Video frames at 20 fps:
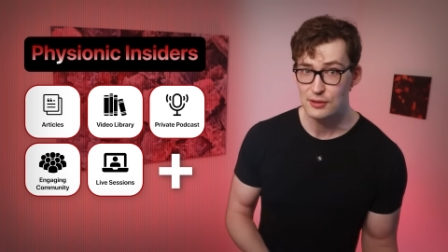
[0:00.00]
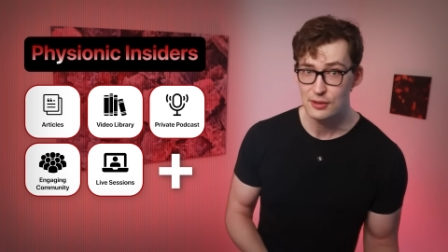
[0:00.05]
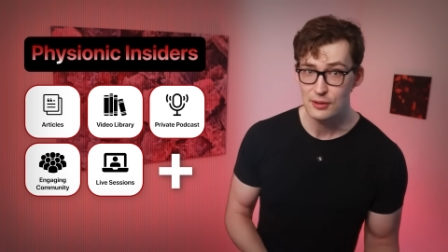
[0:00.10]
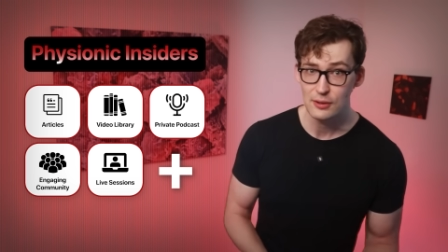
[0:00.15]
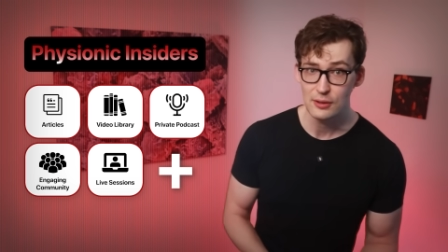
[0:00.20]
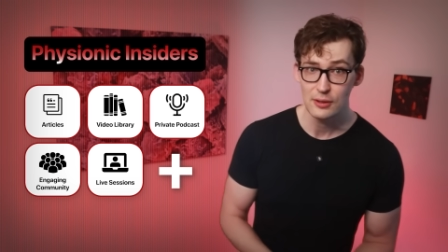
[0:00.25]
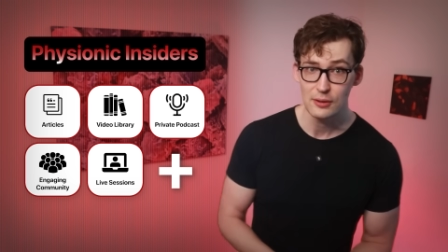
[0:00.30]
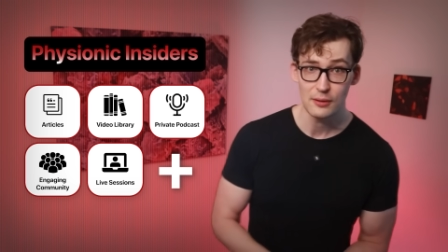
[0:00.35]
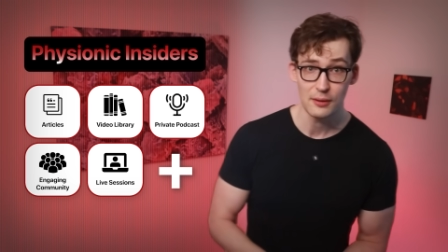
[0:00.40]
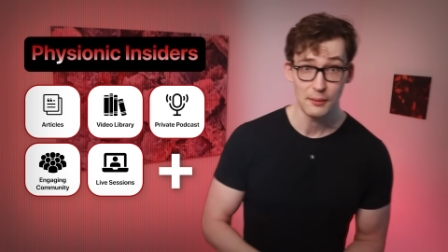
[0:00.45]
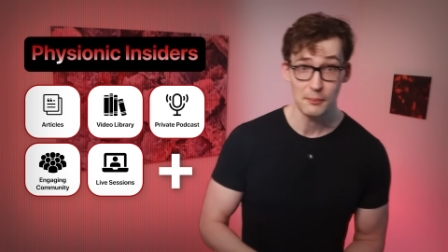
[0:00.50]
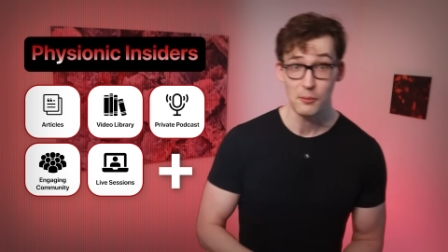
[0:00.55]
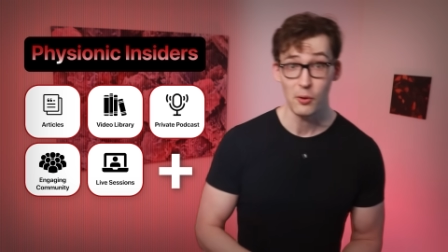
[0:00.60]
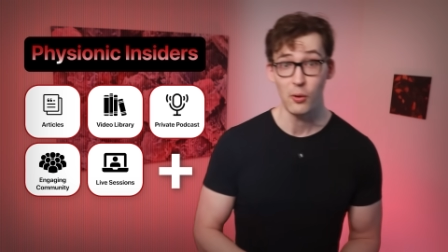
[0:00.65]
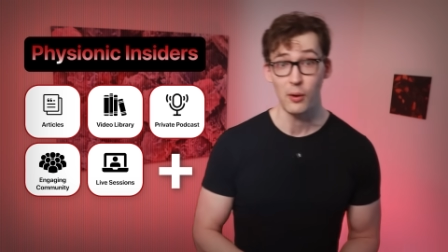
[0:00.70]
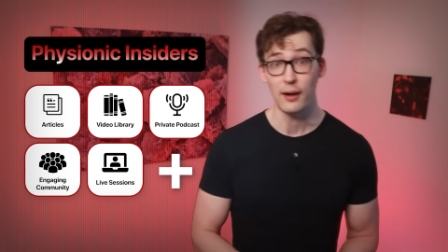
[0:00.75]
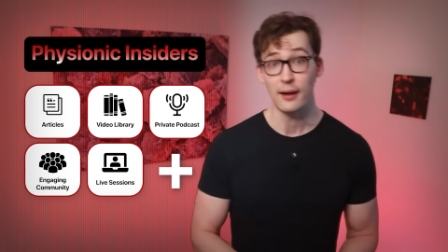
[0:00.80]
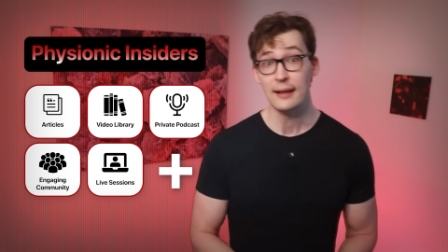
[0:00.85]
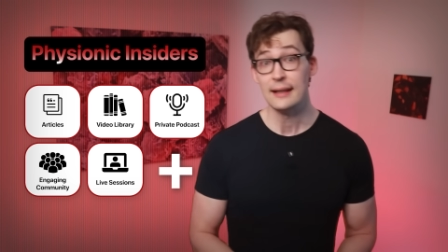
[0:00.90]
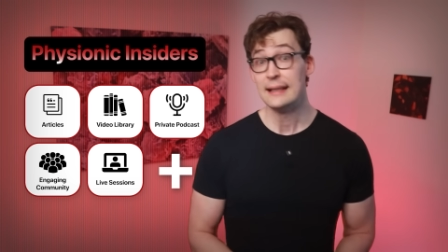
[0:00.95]
to you, and
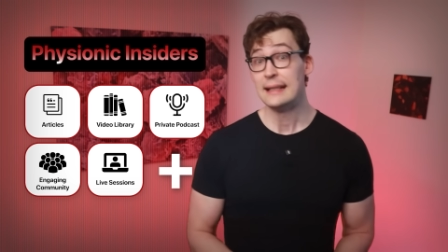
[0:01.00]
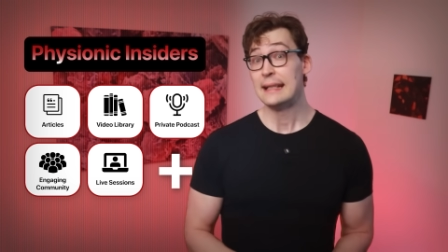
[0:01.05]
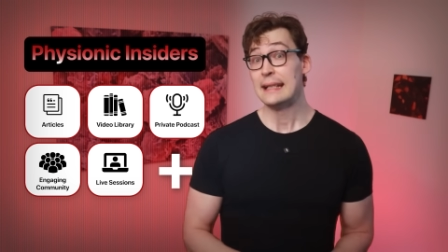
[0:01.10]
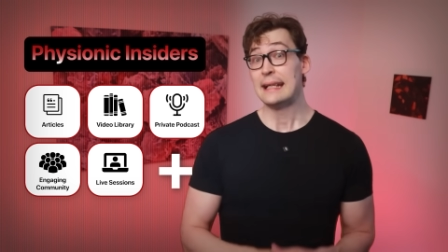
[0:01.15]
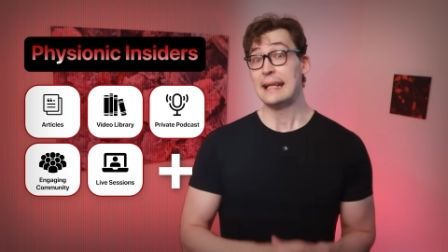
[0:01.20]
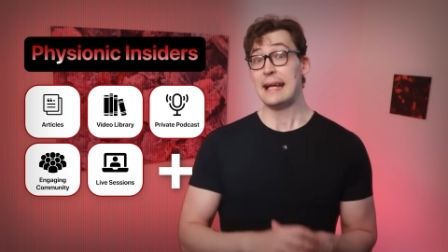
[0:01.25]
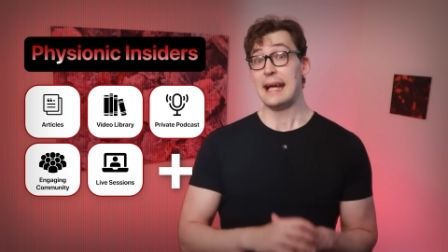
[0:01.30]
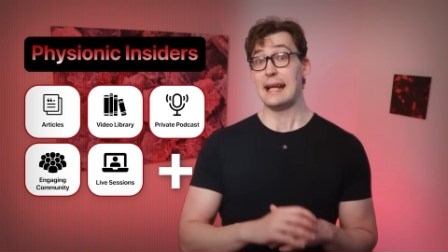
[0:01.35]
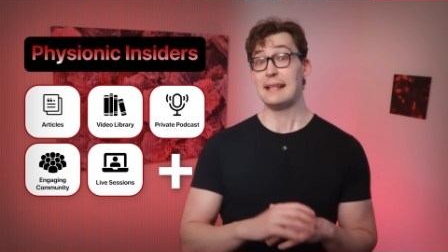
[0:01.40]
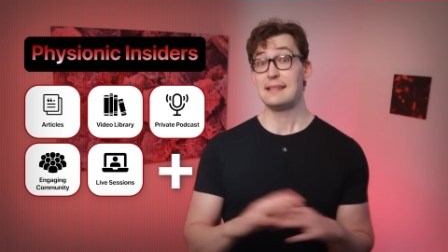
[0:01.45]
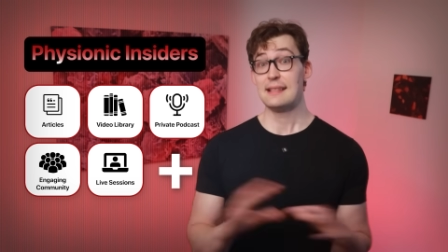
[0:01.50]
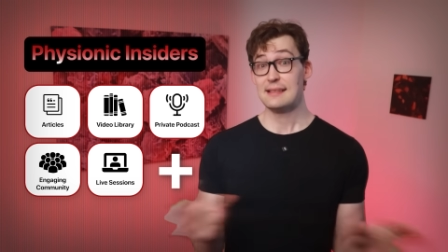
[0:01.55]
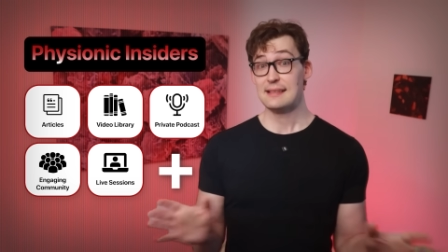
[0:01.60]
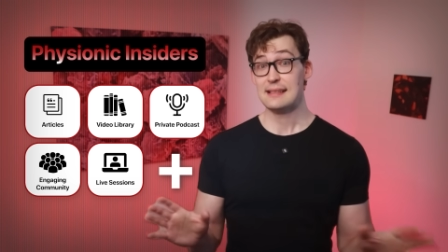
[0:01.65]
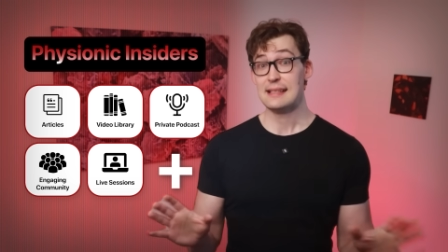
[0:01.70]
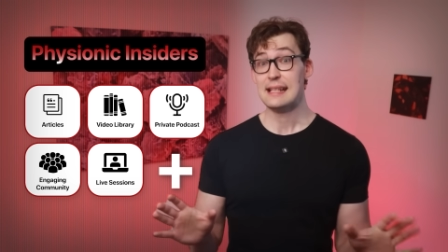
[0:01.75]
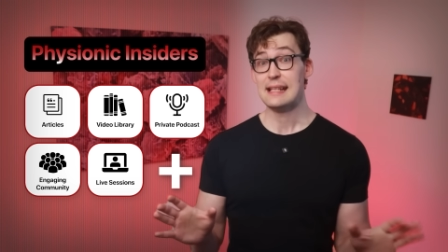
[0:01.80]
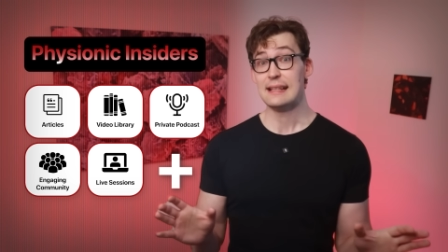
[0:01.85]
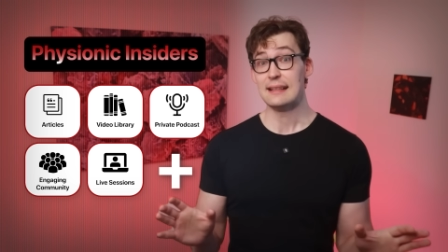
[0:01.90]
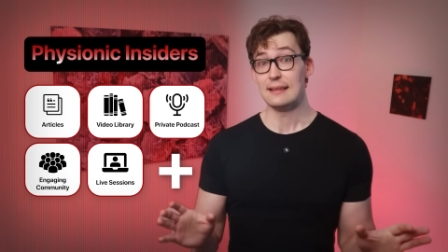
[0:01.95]
more. It's a
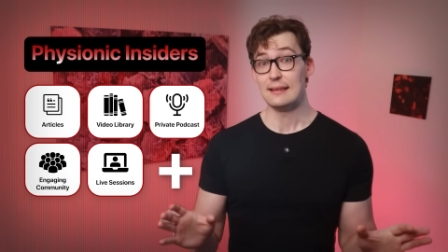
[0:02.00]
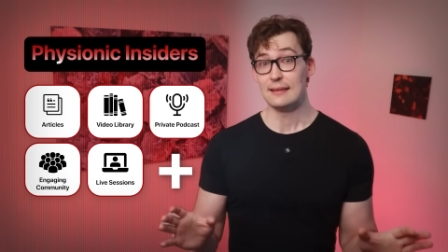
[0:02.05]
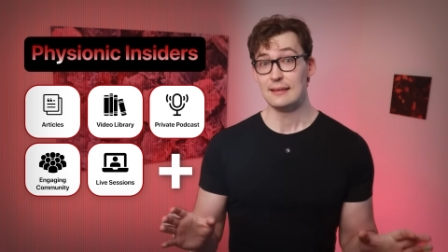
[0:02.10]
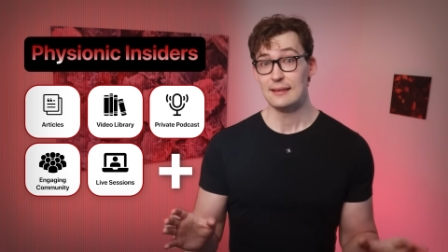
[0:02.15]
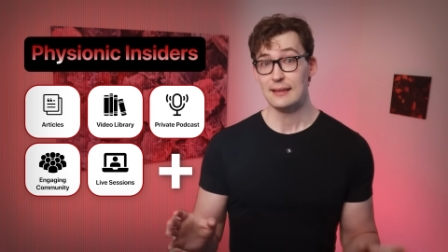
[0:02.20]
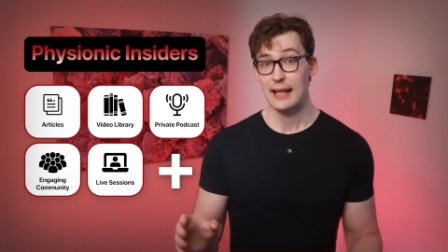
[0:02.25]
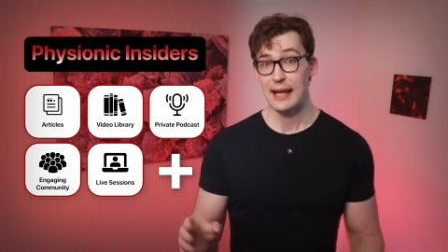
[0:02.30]
steal,